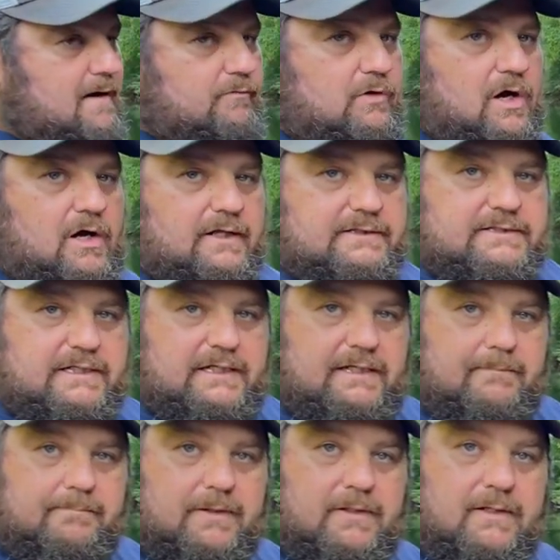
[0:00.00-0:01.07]
rod
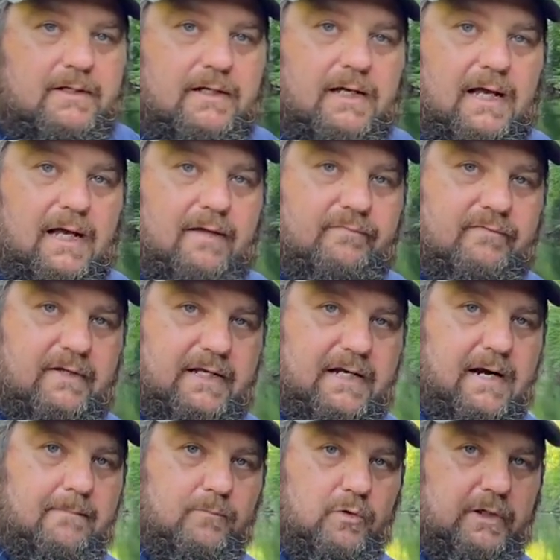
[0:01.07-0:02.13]
tip, and then
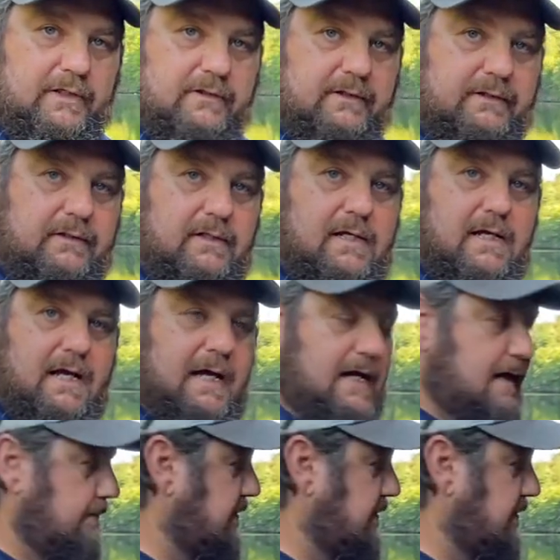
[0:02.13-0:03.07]
I'm reeling. And I'm